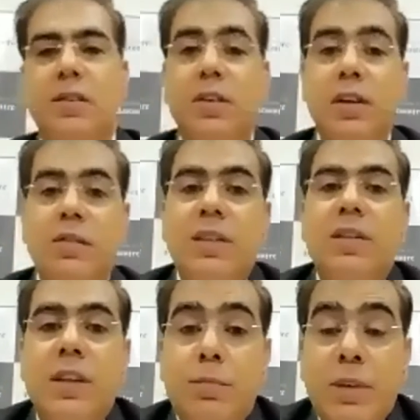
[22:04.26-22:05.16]
will
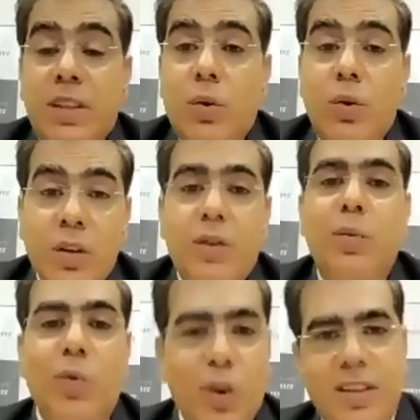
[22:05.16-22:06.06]
reap its own
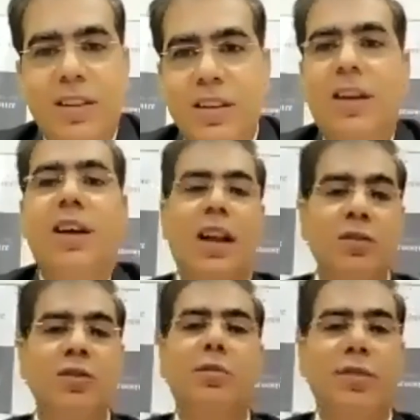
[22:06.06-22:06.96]
rewards. Love
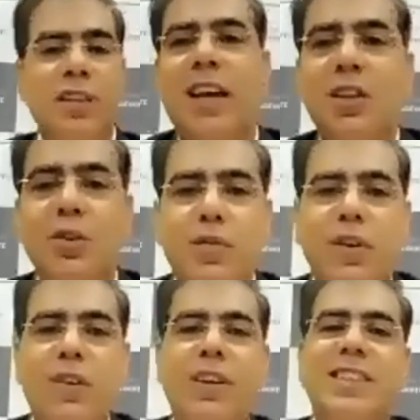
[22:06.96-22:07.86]
to everybody. Thank you
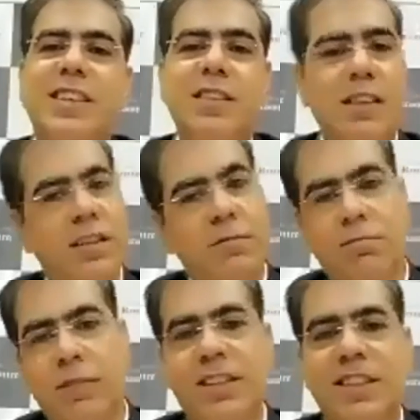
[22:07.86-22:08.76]
for listening in, and
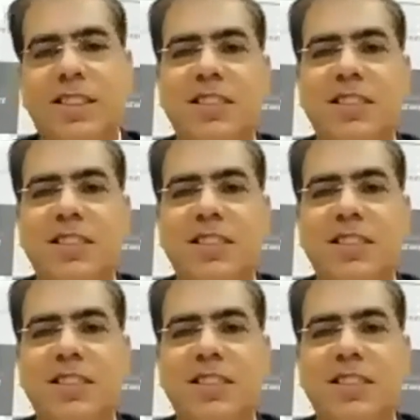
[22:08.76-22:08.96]
that's it.